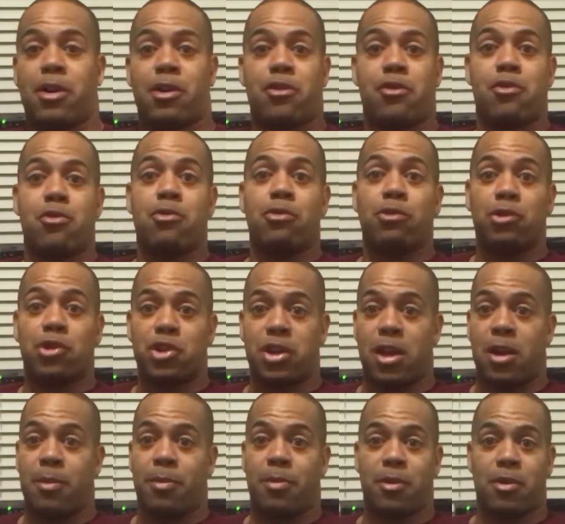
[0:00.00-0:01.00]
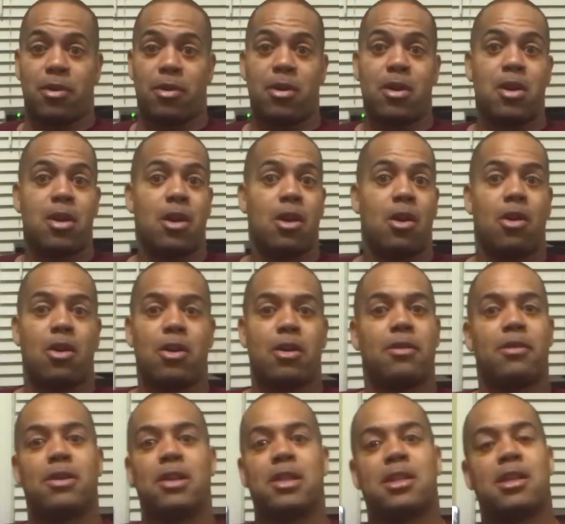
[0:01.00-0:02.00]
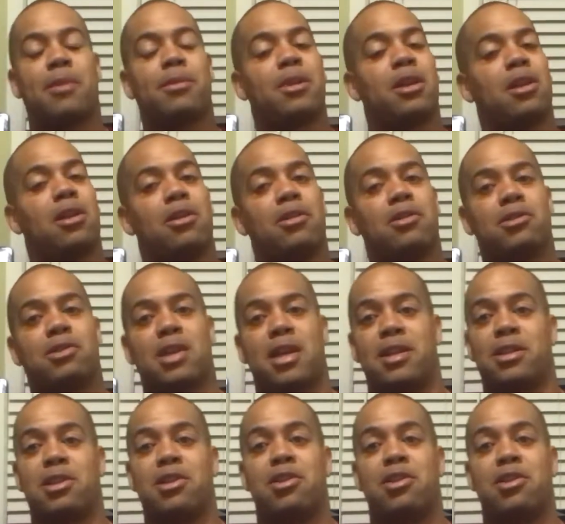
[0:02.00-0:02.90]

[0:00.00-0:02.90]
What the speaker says: a cruise ship or something along those lines.